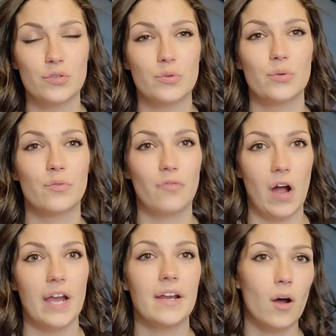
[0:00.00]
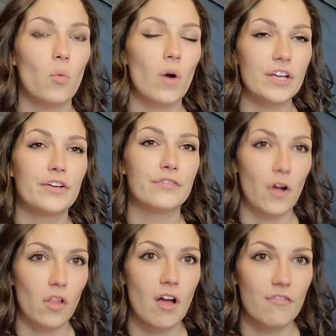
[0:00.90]
to find out what your
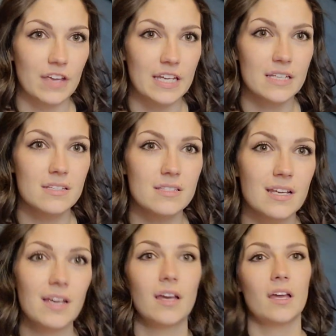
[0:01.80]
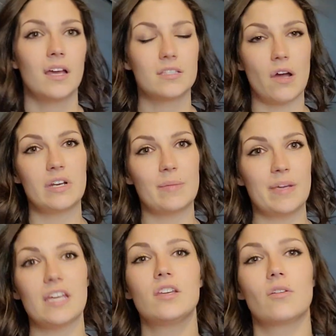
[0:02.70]
fall off is going to
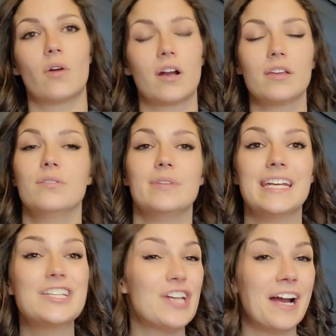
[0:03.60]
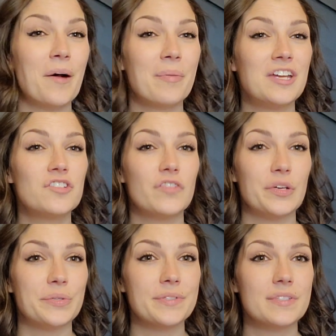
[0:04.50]
be your unique checkout page
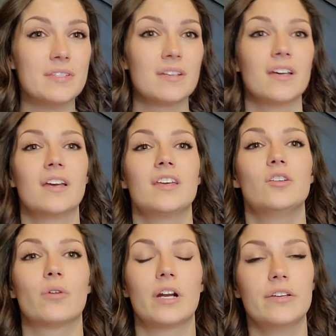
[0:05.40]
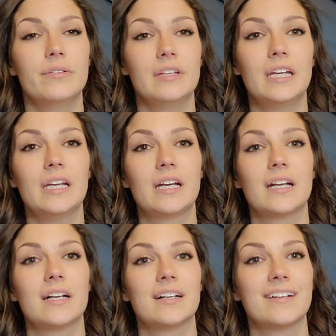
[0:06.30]
views, your unique